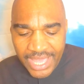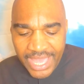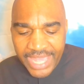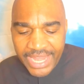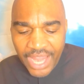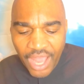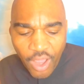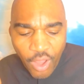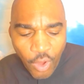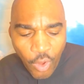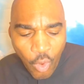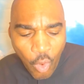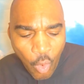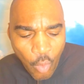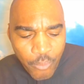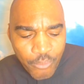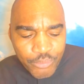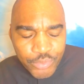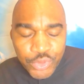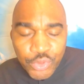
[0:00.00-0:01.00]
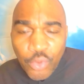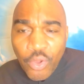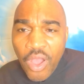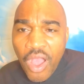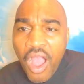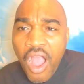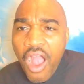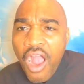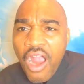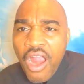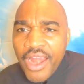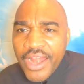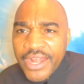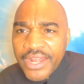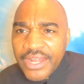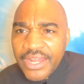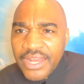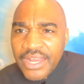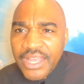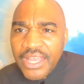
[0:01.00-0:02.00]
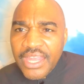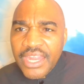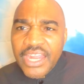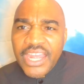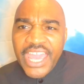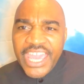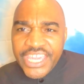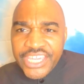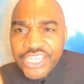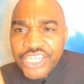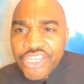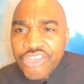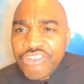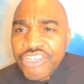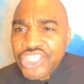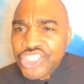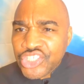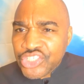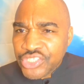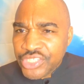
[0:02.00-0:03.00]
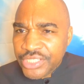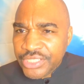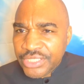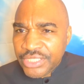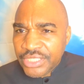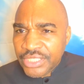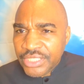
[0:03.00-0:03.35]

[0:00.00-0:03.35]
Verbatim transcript: And I hope you are a Christian